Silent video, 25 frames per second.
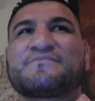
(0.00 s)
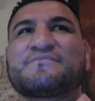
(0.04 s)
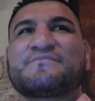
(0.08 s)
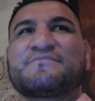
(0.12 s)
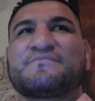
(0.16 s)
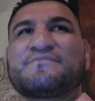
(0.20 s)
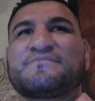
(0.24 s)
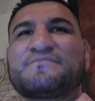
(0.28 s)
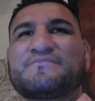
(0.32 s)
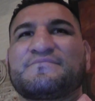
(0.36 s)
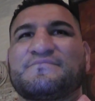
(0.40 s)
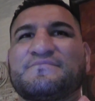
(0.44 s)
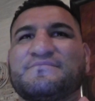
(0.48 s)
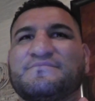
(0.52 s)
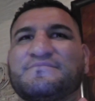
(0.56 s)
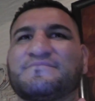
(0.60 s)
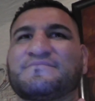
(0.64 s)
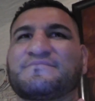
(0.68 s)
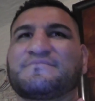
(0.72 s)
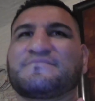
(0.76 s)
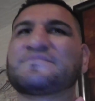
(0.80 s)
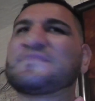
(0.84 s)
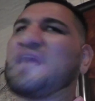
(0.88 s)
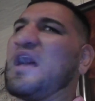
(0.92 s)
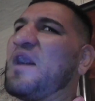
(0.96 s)
But you're ready
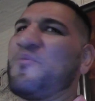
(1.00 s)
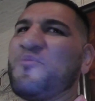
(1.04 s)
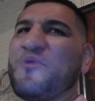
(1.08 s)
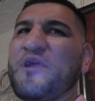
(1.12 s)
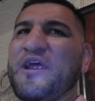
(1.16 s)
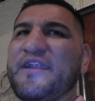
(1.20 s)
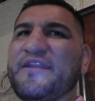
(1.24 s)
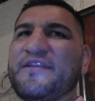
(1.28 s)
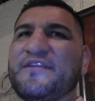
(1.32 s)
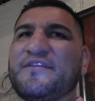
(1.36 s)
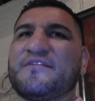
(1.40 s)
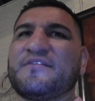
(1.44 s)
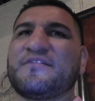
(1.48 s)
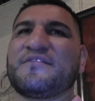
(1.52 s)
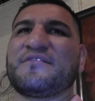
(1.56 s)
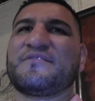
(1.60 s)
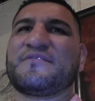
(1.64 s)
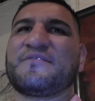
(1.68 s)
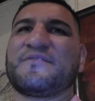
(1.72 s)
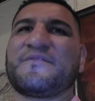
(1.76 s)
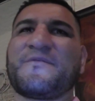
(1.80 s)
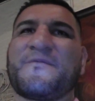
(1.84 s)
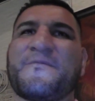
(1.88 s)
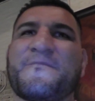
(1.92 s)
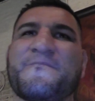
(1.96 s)
right now. I'm ready. Two
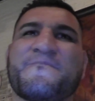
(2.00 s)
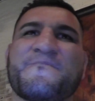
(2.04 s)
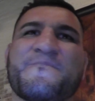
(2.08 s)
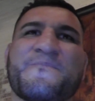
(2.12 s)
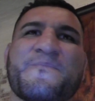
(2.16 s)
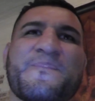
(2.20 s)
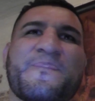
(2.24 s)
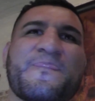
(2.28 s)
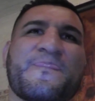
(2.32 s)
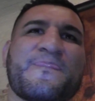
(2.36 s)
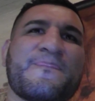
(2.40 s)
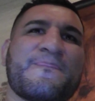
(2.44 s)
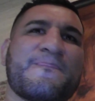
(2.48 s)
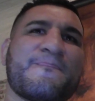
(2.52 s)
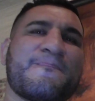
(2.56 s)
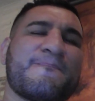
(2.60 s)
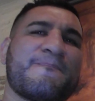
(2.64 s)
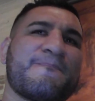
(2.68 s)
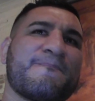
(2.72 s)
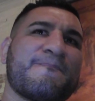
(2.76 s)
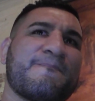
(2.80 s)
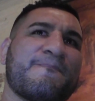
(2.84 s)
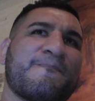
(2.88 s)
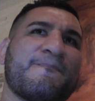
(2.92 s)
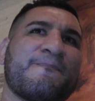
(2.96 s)
hour ride to the hotel
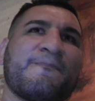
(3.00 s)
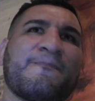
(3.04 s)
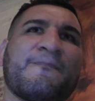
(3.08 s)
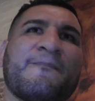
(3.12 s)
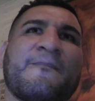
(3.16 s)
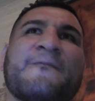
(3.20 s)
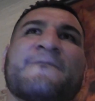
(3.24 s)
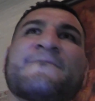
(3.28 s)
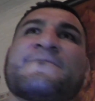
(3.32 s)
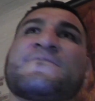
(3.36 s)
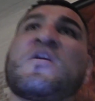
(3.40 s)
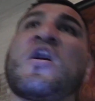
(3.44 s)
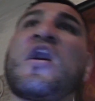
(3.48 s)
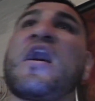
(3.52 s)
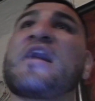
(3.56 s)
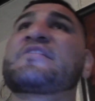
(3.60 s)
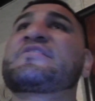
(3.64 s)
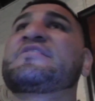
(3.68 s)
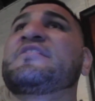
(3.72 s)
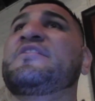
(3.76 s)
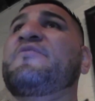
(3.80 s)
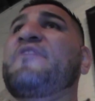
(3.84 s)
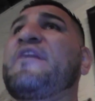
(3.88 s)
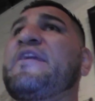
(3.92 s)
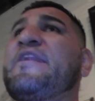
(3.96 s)
now? What are you going to do for two no, hours?
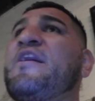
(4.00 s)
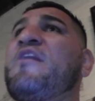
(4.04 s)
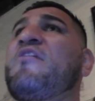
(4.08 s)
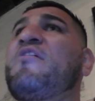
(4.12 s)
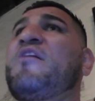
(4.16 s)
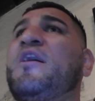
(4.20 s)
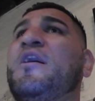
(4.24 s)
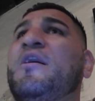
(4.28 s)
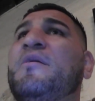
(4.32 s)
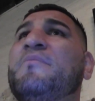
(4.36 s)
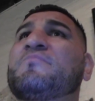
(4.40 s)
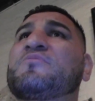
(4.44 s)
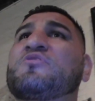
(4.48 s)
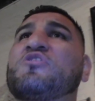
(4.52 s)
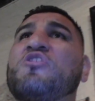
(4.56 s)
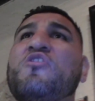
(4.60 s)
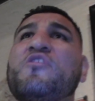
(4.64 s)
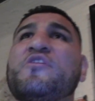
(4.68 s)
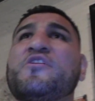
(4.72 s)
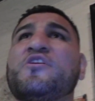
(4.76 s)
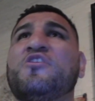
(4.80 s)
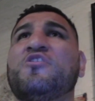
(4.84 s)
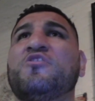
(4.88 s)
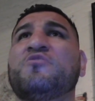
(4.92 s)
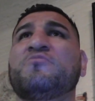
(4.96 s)
Actually, right now I'm
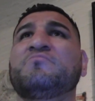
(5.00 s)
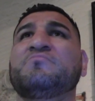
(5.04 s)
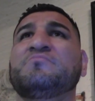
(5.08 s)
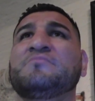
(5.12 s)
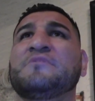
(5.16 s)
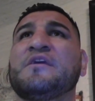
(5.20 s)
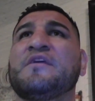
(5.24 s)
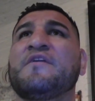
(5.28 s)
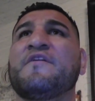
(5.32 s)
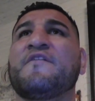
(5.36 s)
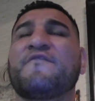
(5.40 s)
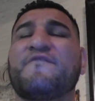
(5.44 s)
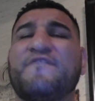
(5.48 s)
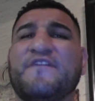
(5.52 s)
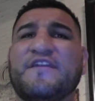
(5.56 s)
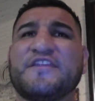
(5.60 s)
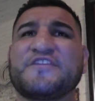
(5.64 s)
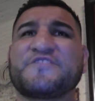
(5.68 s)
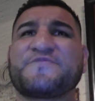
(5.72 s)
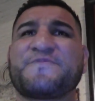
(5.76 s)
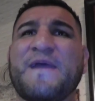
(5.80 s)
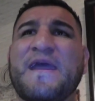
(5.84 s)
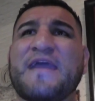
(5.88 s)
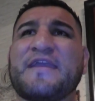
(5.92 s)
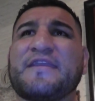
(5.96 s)
going home,
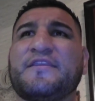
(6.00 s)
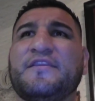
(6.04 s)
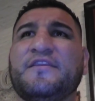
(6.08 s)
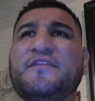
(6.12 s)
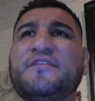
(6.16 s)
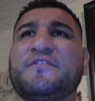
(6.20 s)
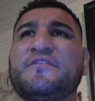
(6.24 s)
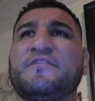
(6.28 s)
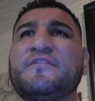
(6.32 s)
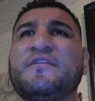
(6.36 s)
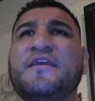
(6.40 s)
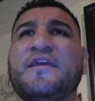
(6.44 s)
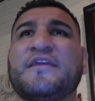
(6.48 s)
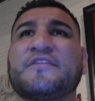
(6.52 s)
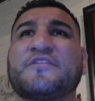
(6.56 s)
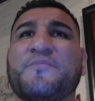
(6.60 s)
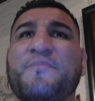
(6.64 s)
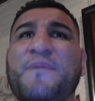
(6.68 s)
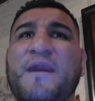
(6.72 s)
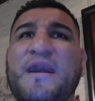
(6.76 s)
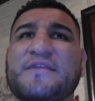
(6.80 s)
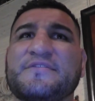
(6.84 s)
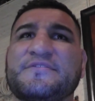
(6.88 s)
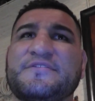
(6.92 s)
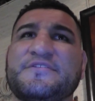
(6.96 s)
finish packing, hit the
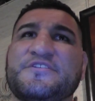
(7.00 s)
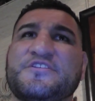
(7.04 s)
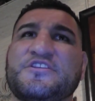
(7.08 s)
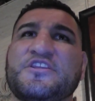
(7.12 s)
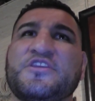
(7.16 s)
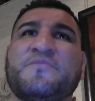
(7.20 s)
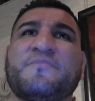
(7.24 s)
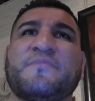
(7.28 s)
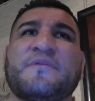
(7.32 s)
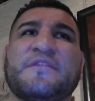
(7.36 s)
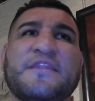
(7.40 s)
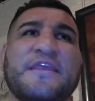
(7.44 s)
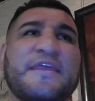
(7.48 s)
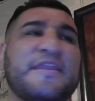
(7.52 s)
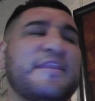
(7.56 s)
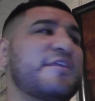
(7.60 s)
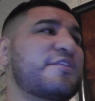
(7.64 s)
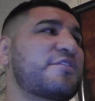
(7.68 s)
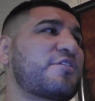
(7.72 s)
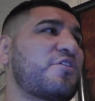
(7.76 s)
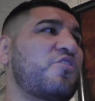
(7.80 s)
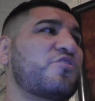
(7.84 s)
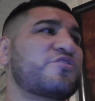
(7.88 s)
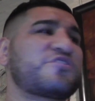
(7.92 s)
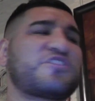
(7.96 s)
boxing gym, and then
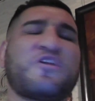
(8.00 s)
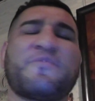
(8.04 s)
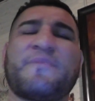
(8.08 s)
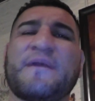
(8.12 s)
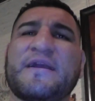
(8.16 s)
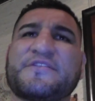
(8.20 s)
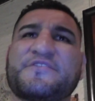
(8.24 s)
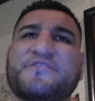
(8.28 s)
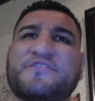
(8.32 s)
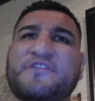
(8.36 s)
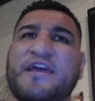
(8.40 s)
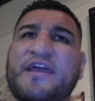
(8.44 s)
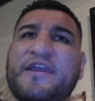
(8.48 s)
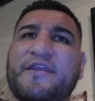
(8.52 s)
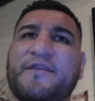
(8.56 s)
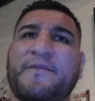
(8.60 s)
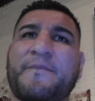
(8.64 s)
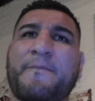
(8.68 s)
hit the hotel by tonight.